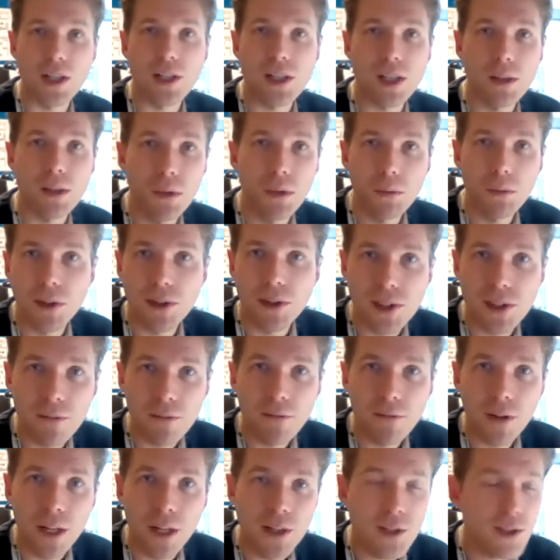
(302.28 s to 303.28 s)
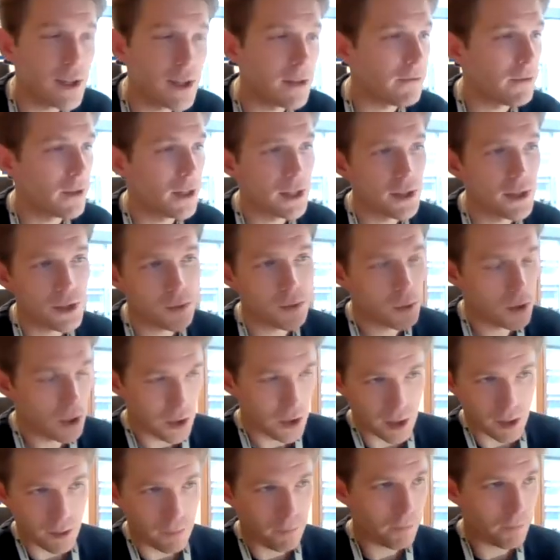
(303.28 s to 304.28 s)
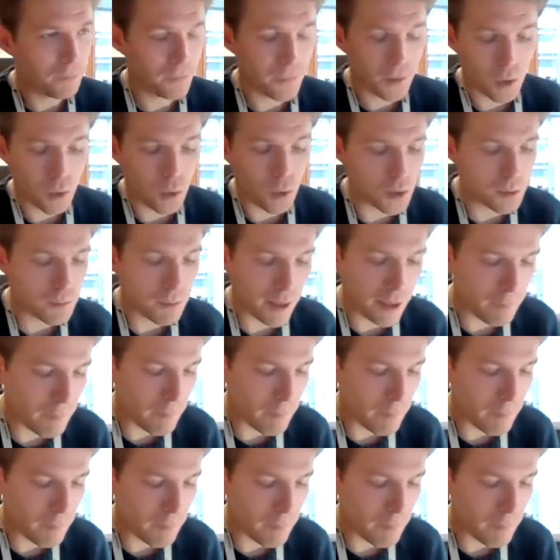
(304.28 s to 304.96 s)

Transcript: someone with syphilis. Syphilis, which is caused by the